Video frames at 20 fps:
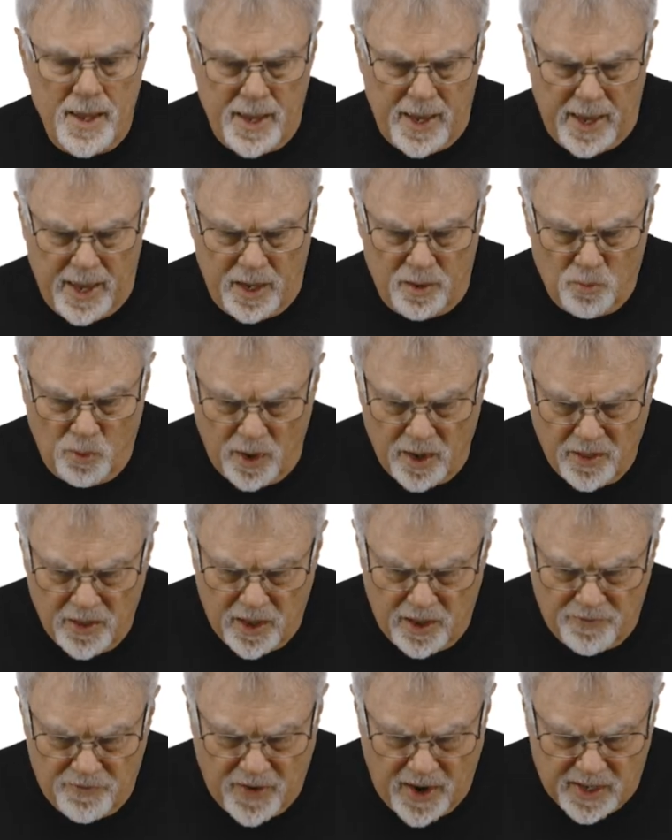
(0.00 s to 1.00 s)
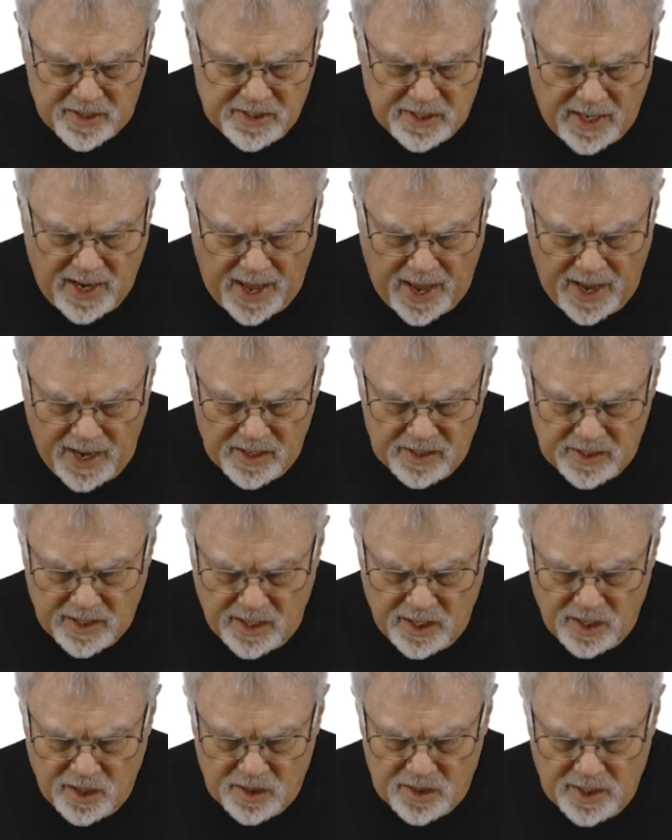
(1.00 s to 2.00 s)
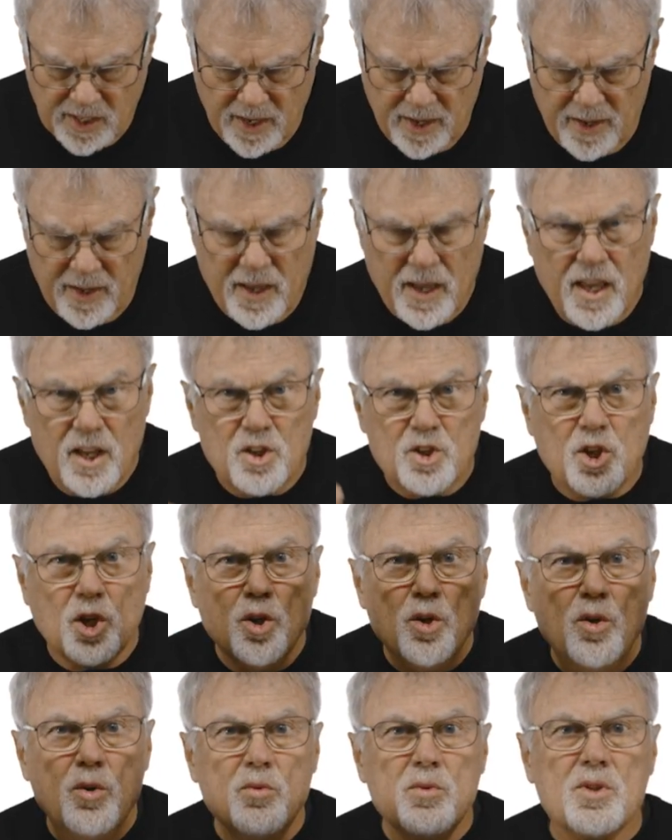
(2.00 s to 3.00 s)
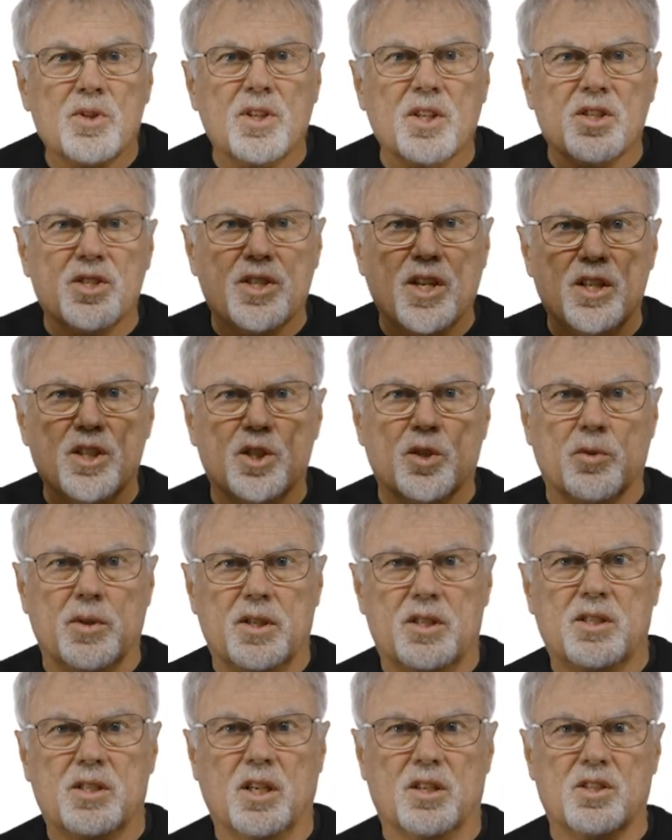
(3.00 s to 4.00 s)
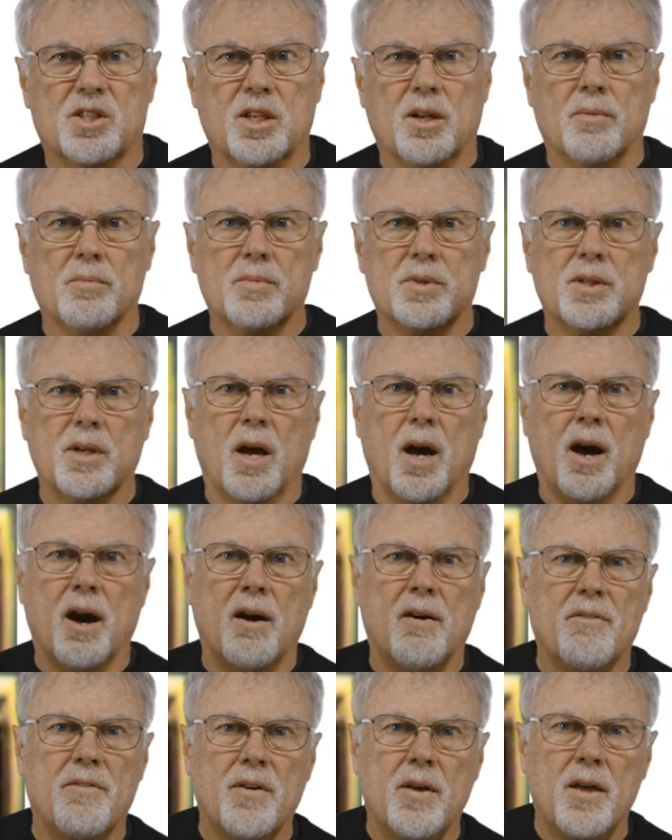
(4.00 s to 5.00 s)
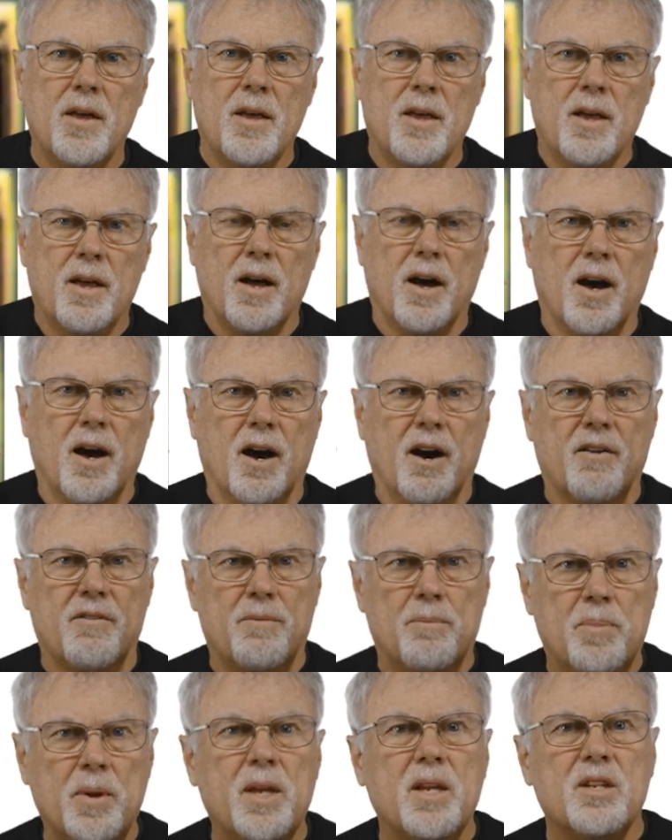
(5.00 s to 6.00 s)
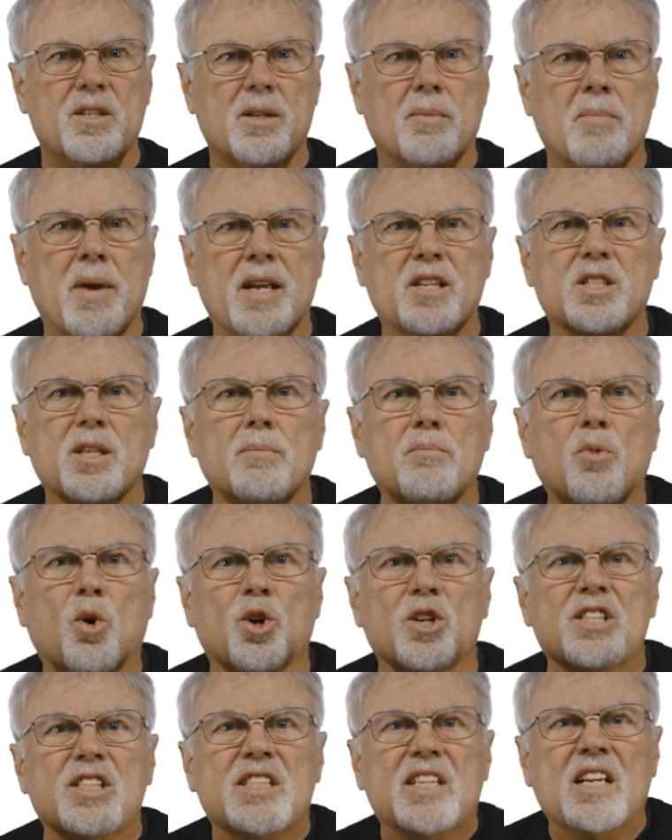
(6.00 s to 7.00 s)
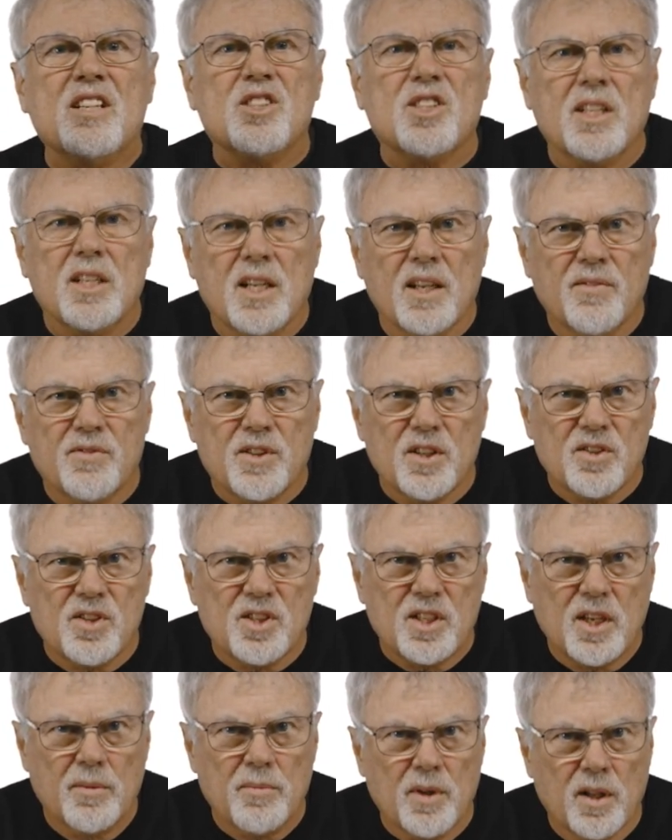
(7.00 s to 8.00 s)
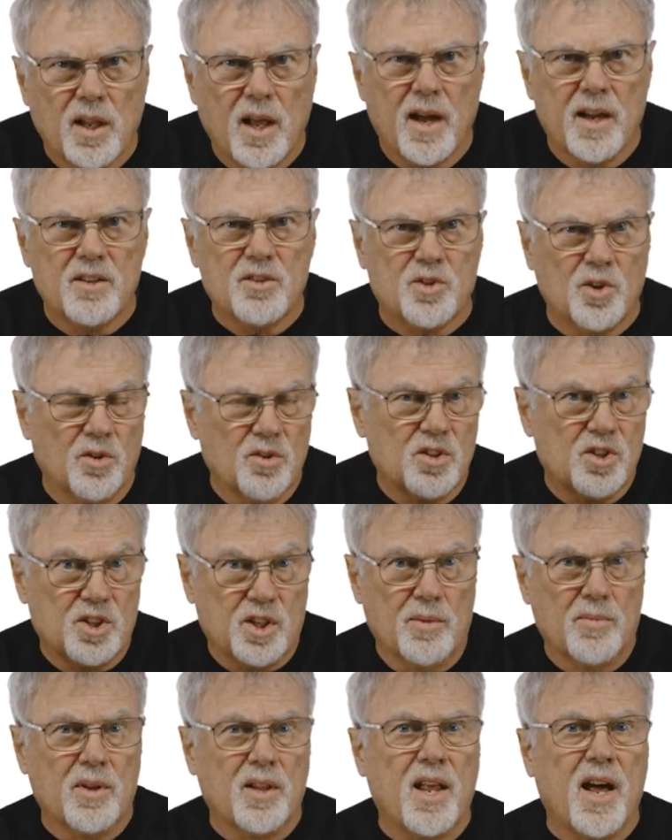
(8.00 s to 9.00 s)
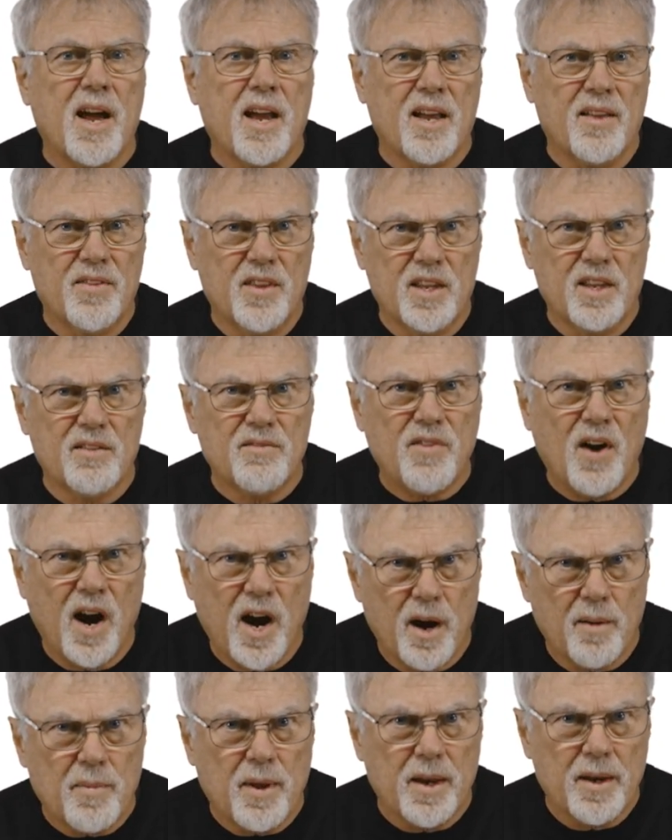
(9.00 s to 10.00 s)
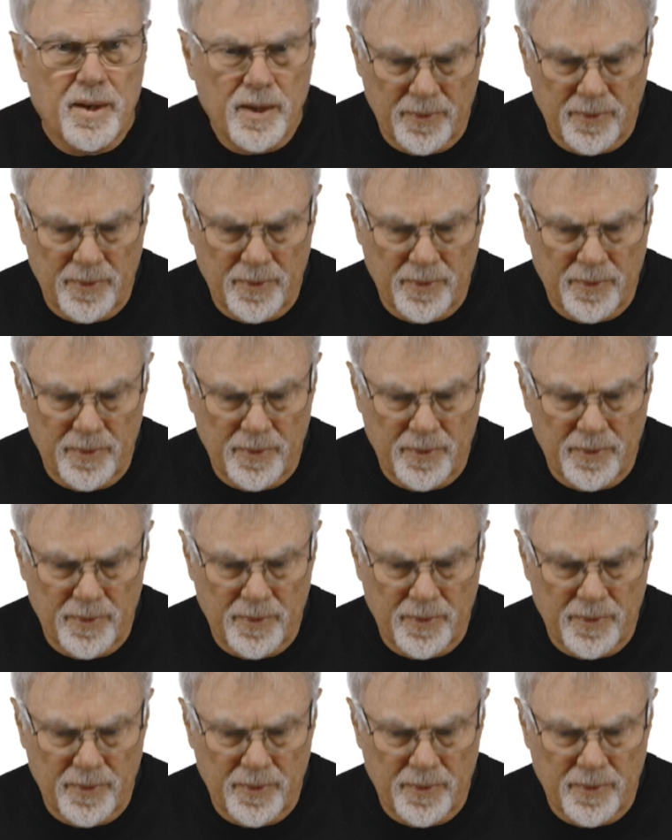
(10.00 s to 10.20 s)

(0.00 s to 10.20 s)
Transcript: And one of the effects it has is it tunes the sensory systems of bees. It makes them more sensitive to certain stimuli in the environment.